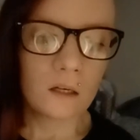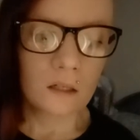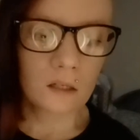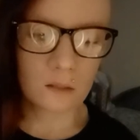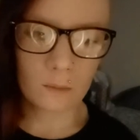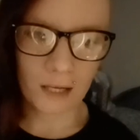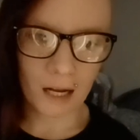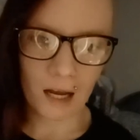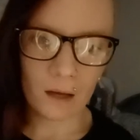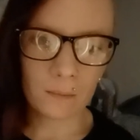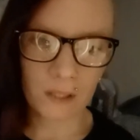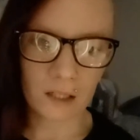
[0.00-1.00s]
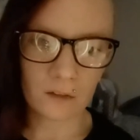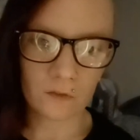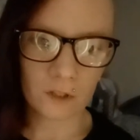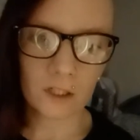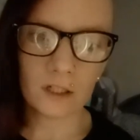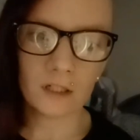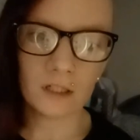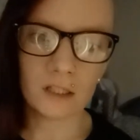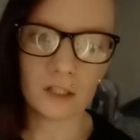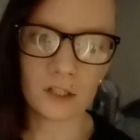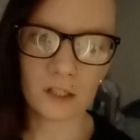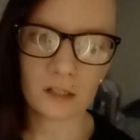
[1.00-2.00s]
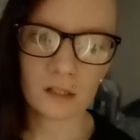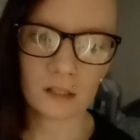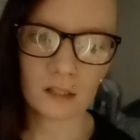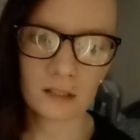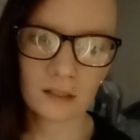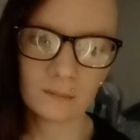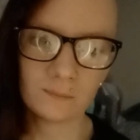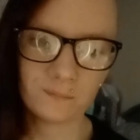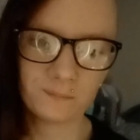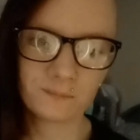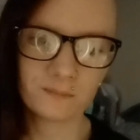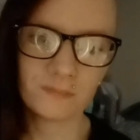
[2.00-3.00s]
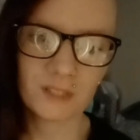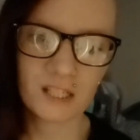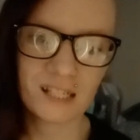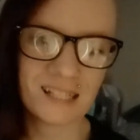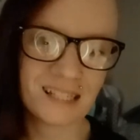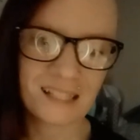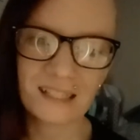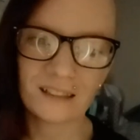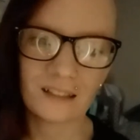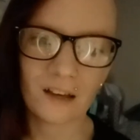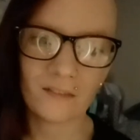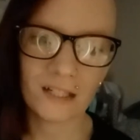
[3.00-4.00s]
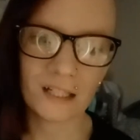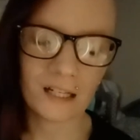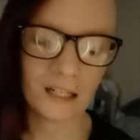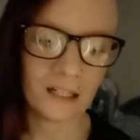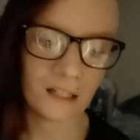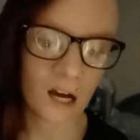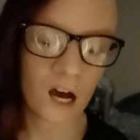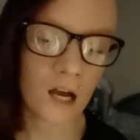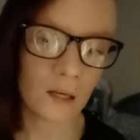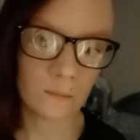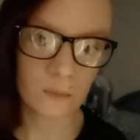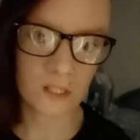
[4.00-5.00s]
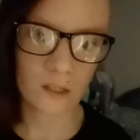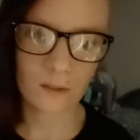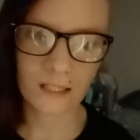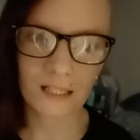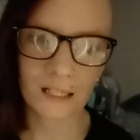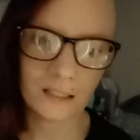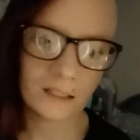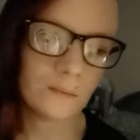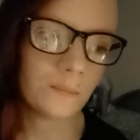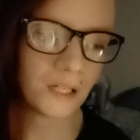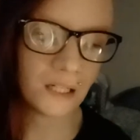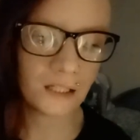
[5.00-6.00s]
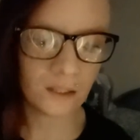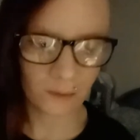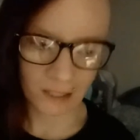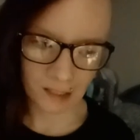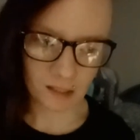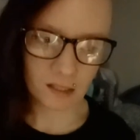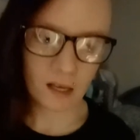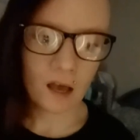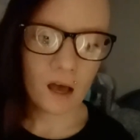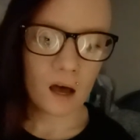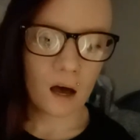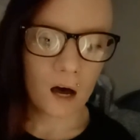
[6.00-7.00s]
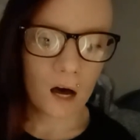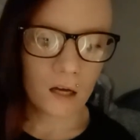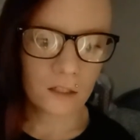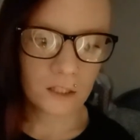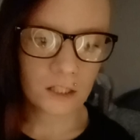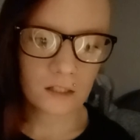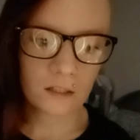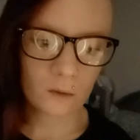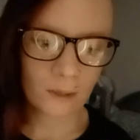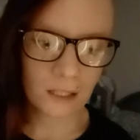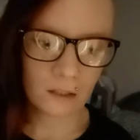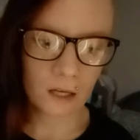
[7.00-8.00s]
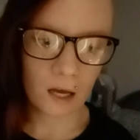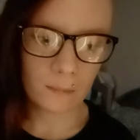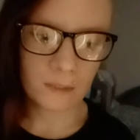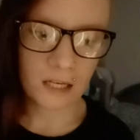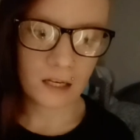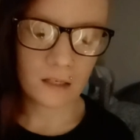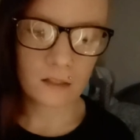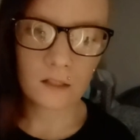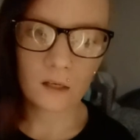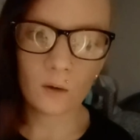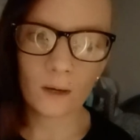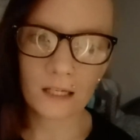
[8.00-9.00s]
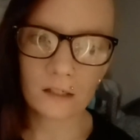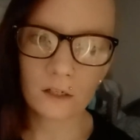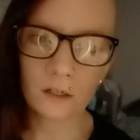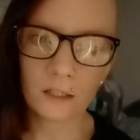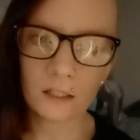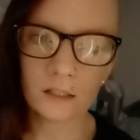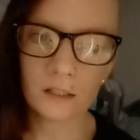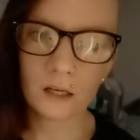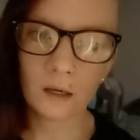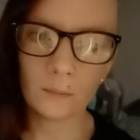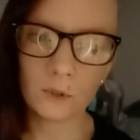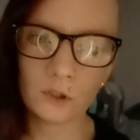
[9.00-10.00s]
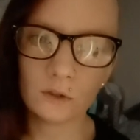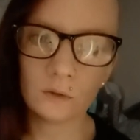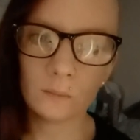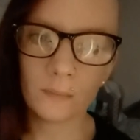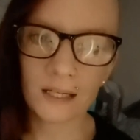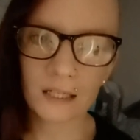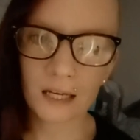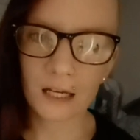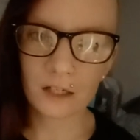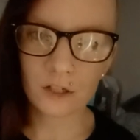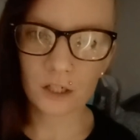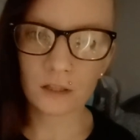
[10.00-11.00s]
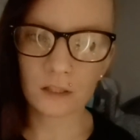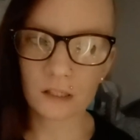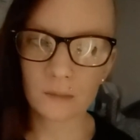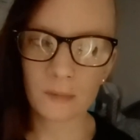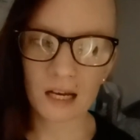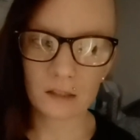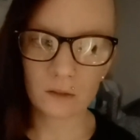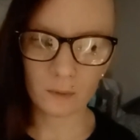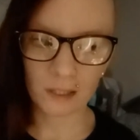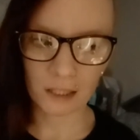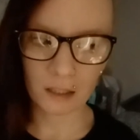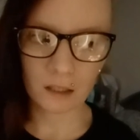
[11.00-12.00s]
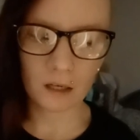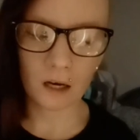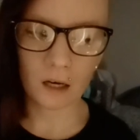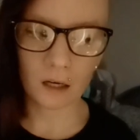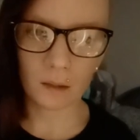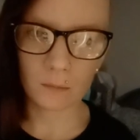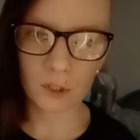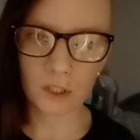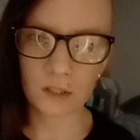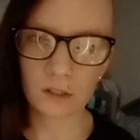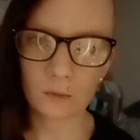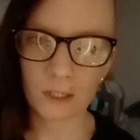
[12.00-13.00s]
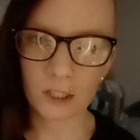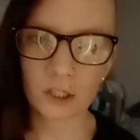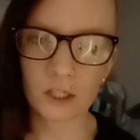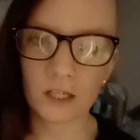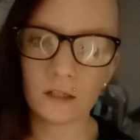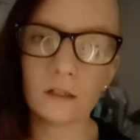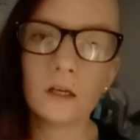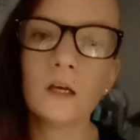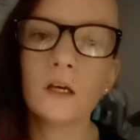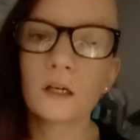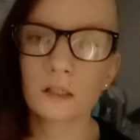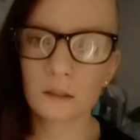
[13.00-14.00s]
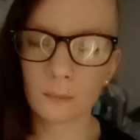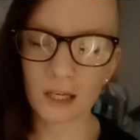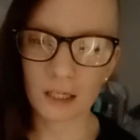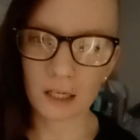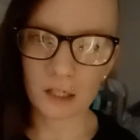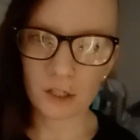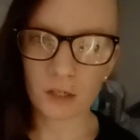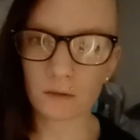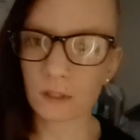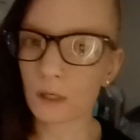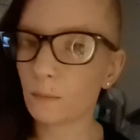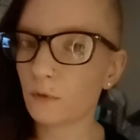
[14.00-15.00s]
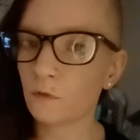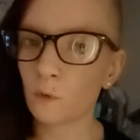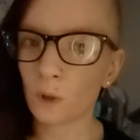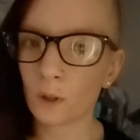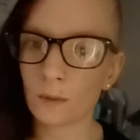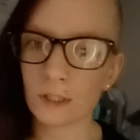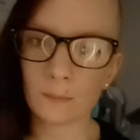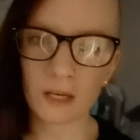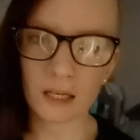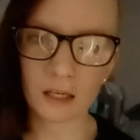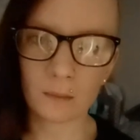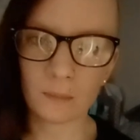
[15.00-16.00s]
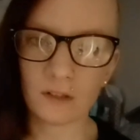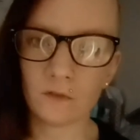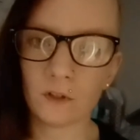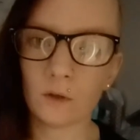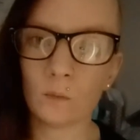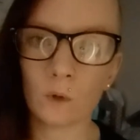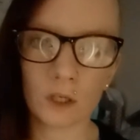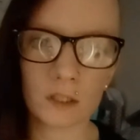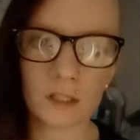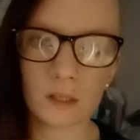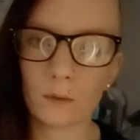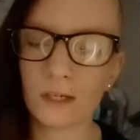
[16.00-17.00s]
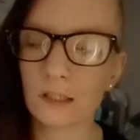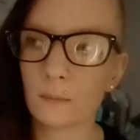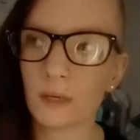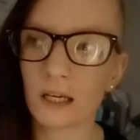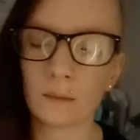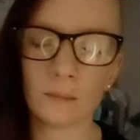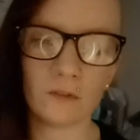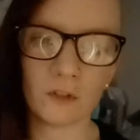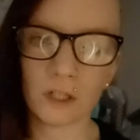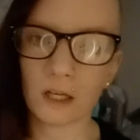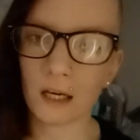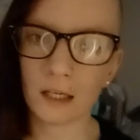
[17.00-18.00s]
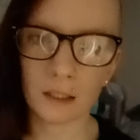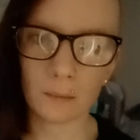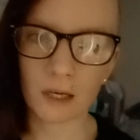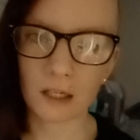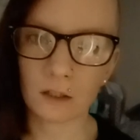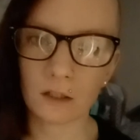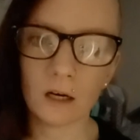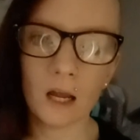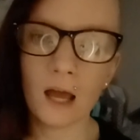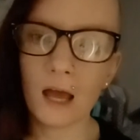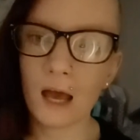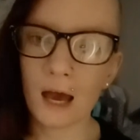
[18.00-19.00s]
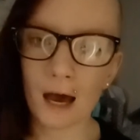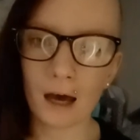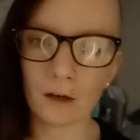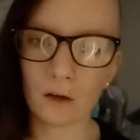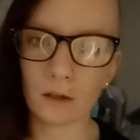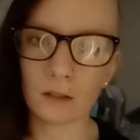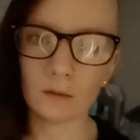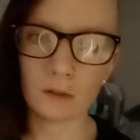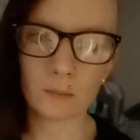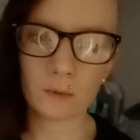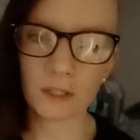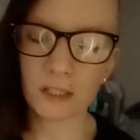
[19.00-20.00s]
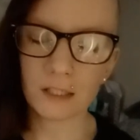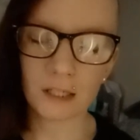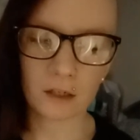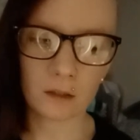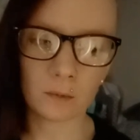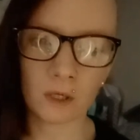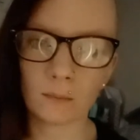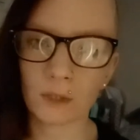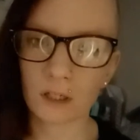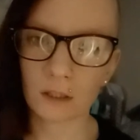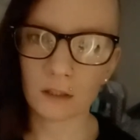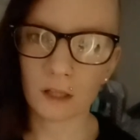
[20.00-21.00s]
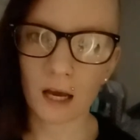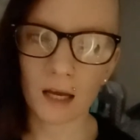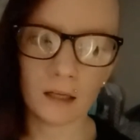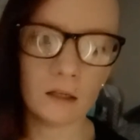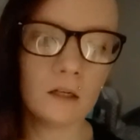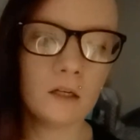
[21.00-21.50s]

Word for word: Because what I have planned for her is just, she's gonna love it. And I'm so excited. But, anyways, just a quick little update. So, I started some new medication this past week. Um, she switched it because the medication I was on before was making me feel worse. It wasn't making me feel any better at all. It was pretty terrible, I'm not going to lie.